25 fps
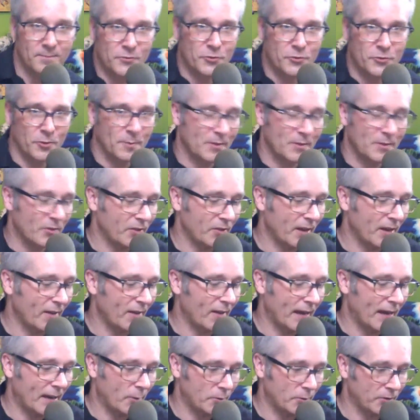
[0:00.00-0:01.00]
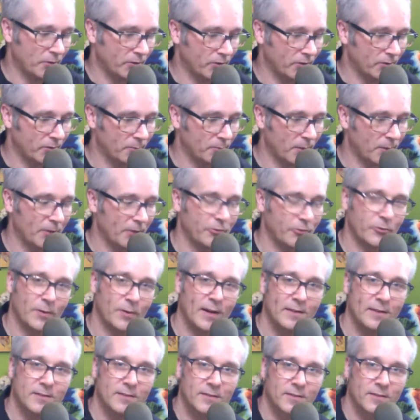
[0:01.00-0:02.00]
German style houses and
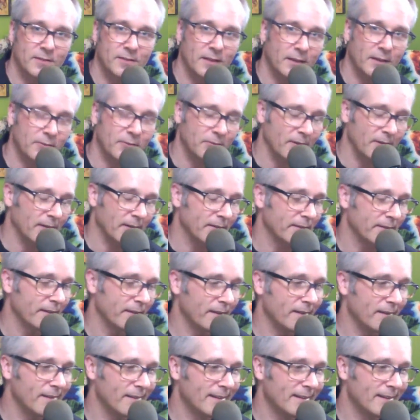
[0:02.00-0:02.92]
restaurants and stuff. And uh,